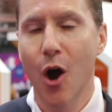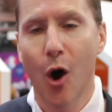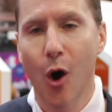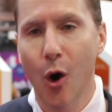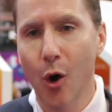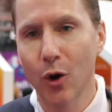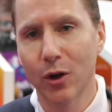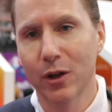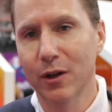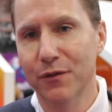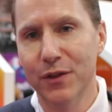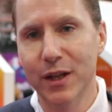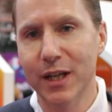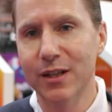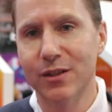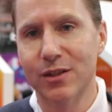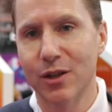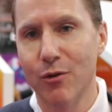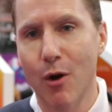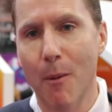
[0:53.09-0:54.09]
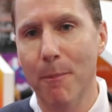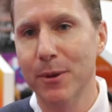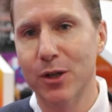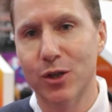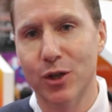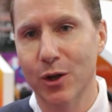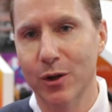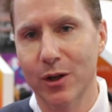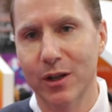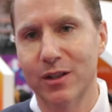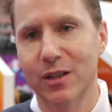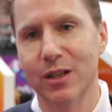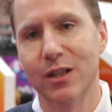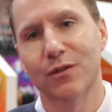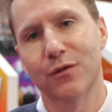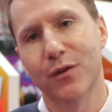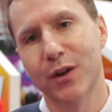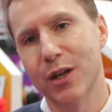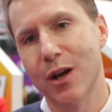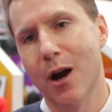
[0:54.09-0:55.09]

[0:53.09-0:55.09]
All of these are opportunities for